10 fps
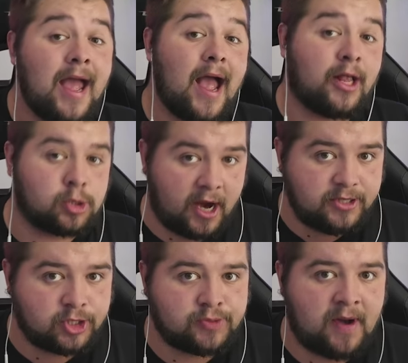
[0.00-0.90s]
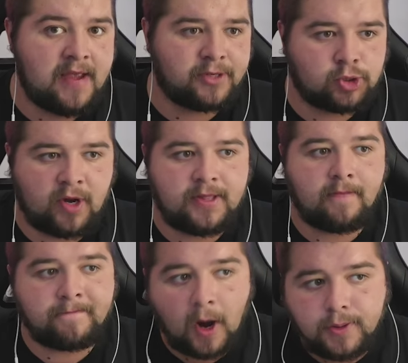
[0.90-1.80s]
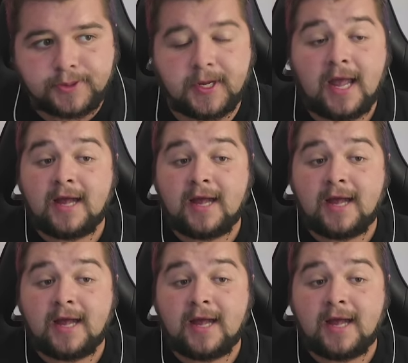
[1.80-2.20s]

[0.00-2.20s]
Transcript: a great display between them both.